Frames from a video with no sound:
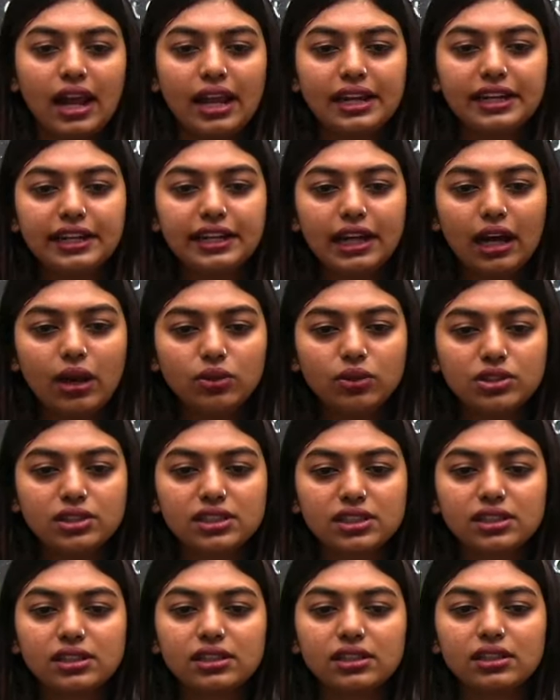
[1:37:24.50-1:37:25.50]
Any
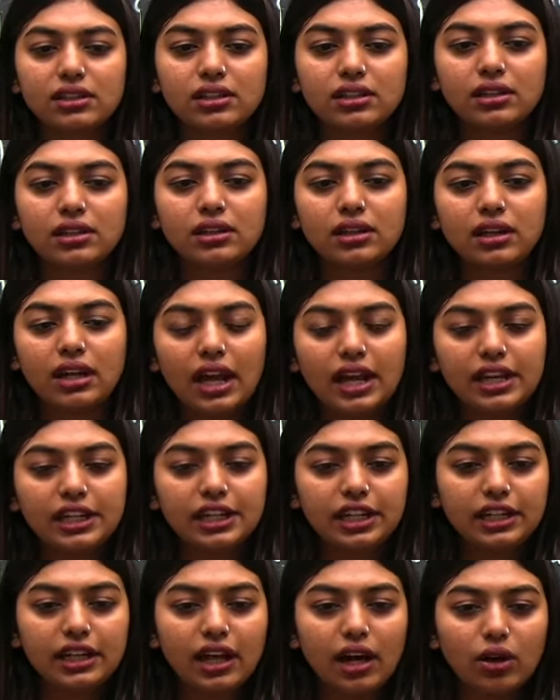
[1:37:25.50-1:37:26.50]
doubts?
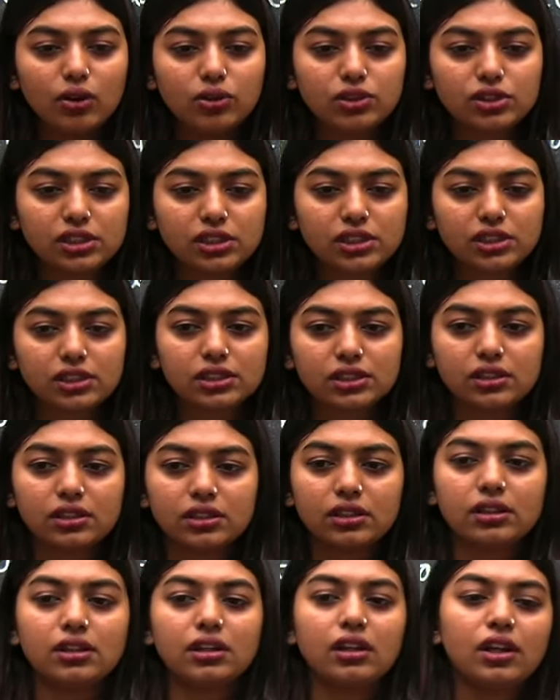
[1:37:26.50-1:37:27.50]
Any doubts?
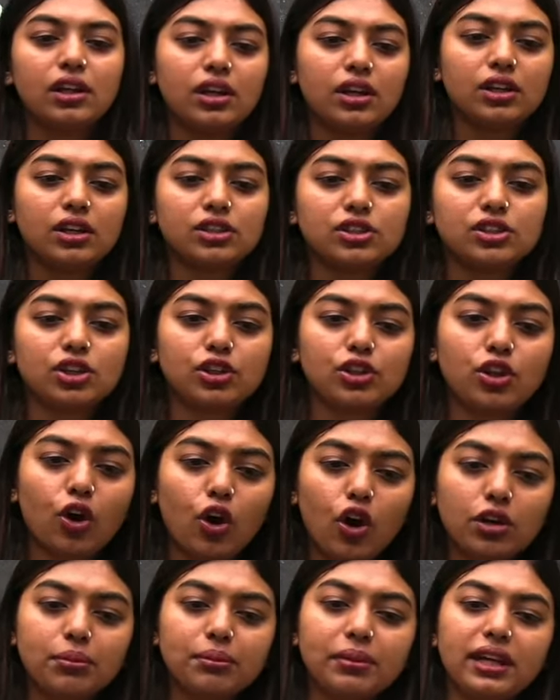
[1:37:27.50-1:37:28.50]
So,
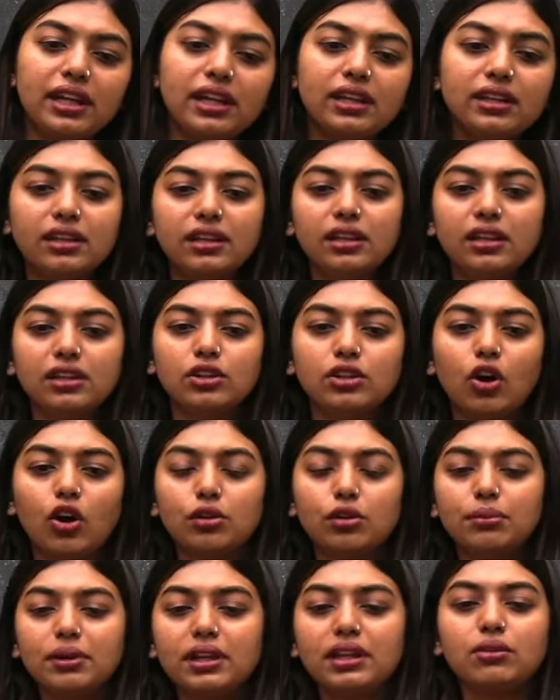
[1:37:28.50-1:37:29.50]
Dorman
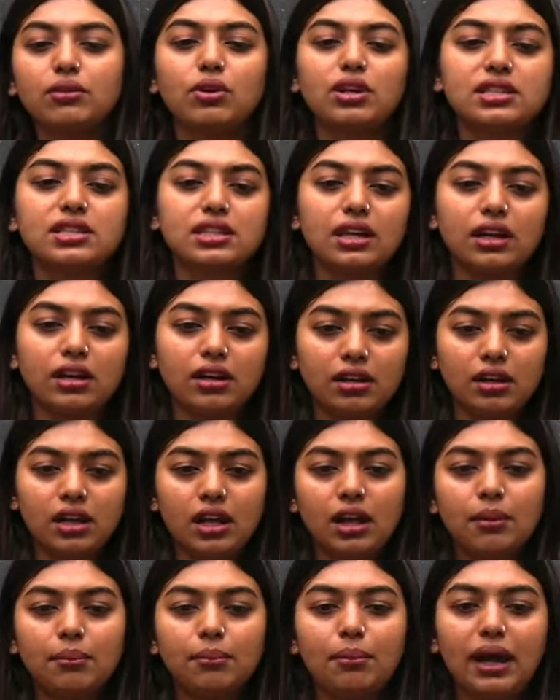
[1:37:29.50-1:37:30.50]
was
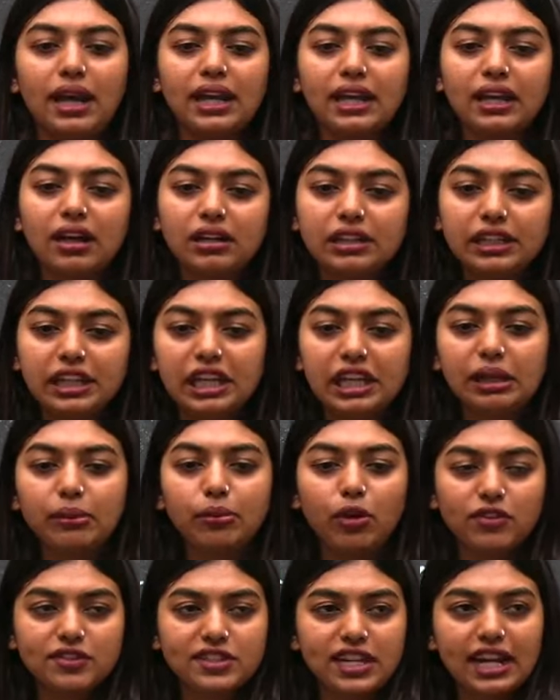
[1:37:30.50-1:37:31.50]
by a team
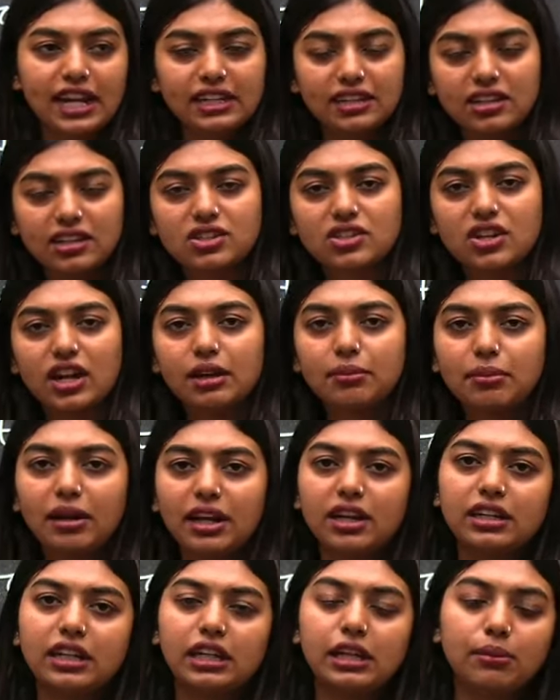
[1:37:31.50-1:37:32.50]
of scientists, right? By
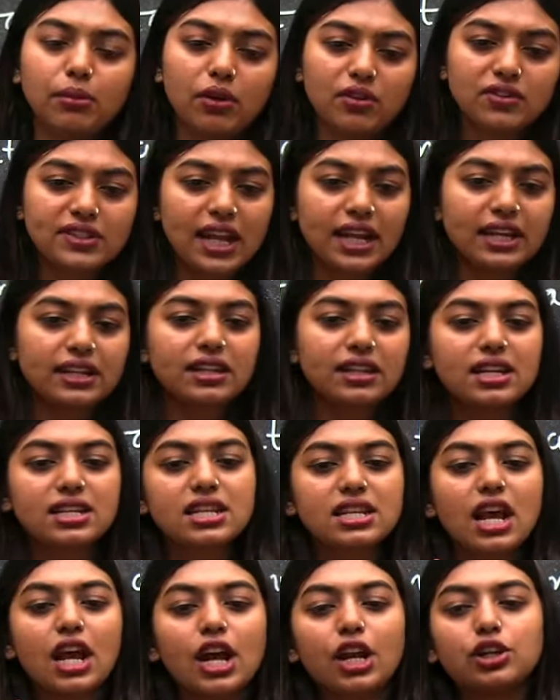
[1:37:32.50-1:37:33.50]
a team of
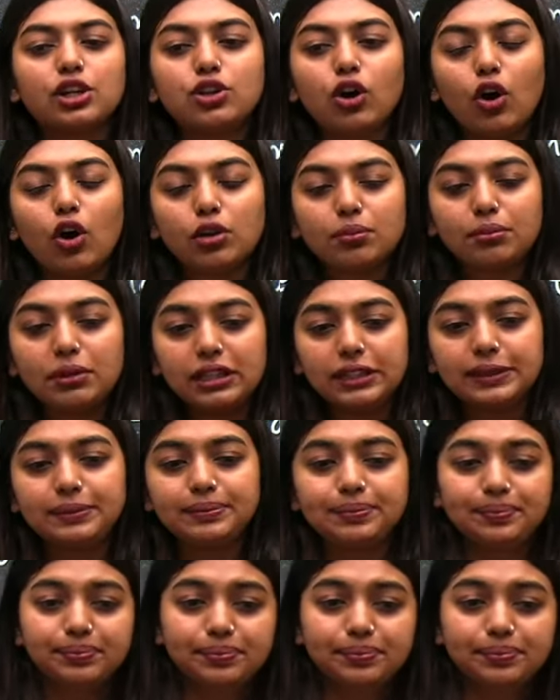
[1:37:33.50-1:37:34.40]
scientists, Dorman,